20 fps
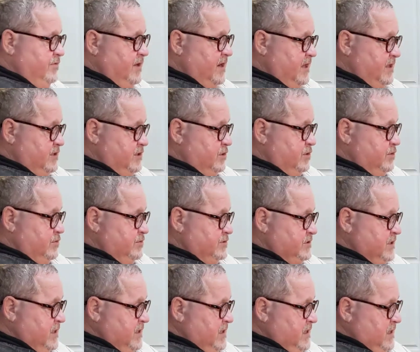that I
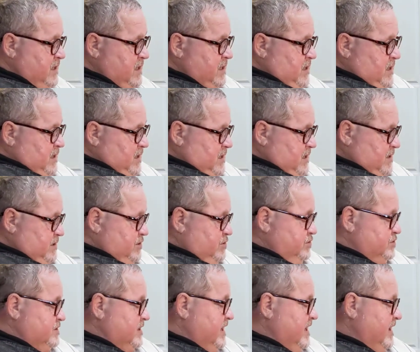
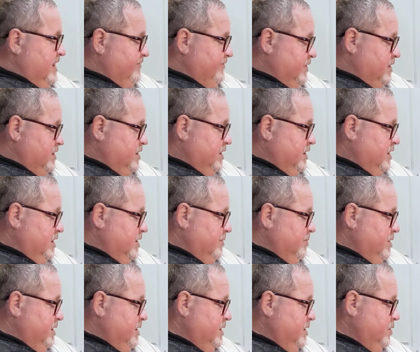used a half a
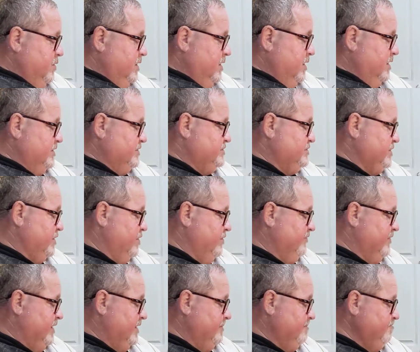cup. Well, a
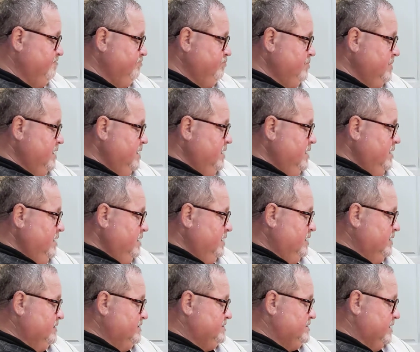serving
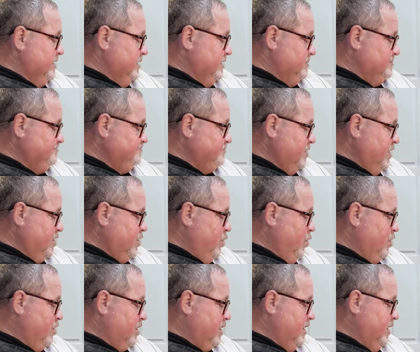is a
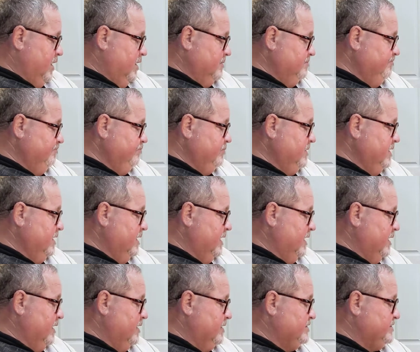quarter cup,
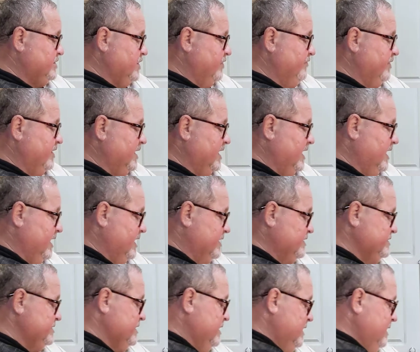and a serving
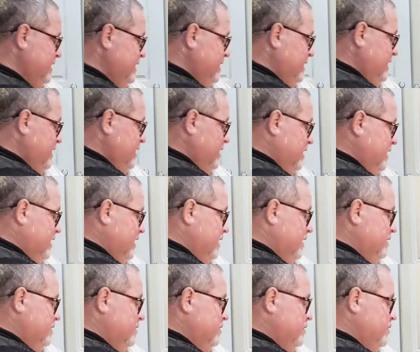has
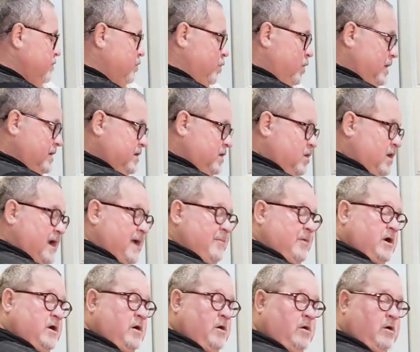1 gram
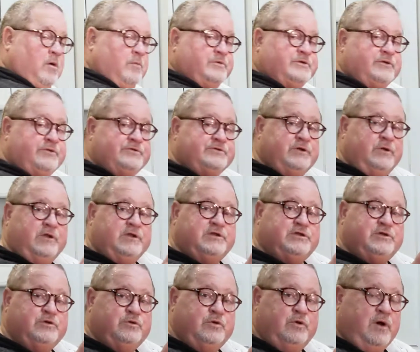of carbs. So there's only
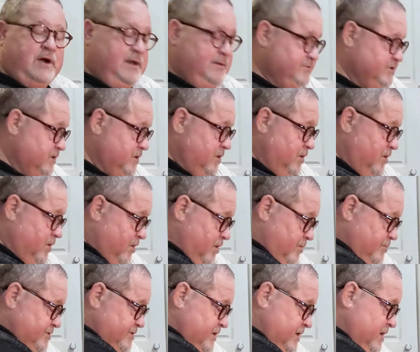2 grams of
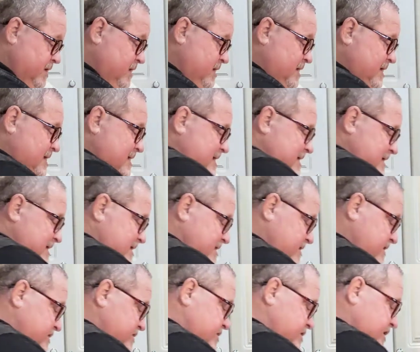carbs in
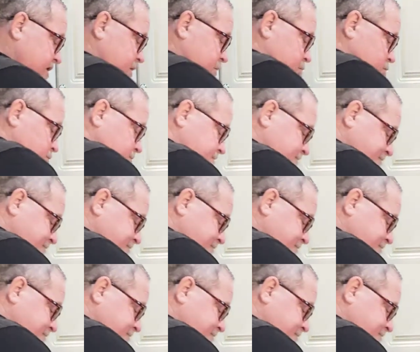this dough.